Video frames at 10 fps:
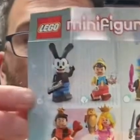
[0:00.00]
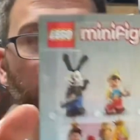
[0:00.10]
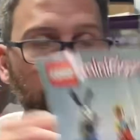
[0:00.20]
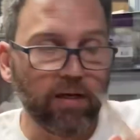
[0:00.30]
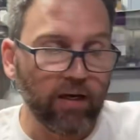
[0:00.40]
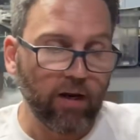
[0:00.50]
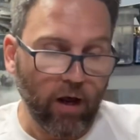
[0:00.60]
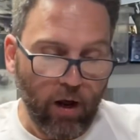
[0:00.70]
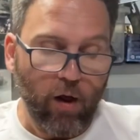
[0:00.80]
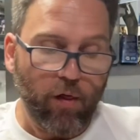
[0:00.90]
Only need
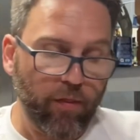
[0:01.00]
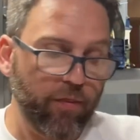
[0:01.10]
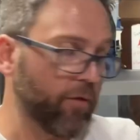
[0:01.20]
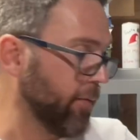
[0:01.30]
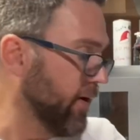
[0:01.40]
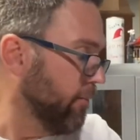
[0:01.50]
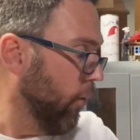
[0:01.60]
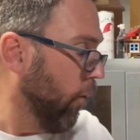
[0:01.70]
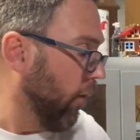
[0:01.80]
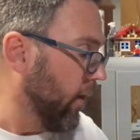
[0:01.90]
three
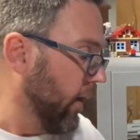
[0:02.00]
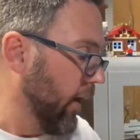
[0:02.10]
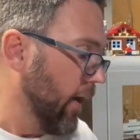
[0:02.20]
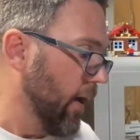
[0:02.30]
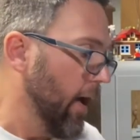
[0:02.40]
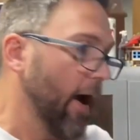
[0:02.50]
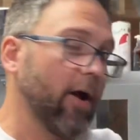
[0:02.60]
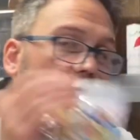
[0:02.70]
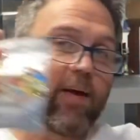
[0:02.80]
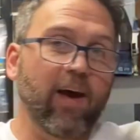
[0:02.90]
more. I
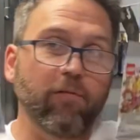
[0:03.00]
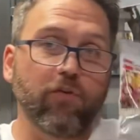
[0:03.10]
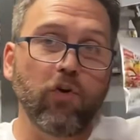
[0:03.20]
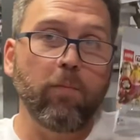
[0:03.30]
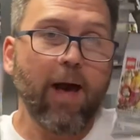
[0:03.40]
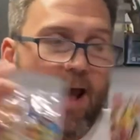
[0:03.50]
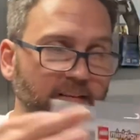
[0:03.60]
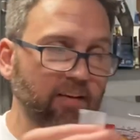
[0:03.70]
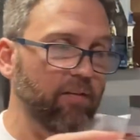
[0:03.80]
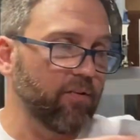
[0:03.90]
only have two
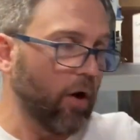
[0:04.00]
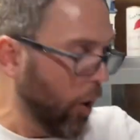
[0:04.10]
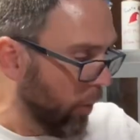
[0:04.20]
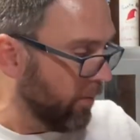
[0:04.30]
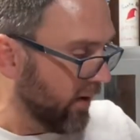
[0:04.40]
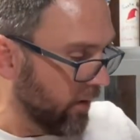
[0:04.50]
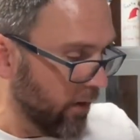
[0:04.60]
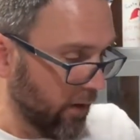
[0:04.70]
bags left to open.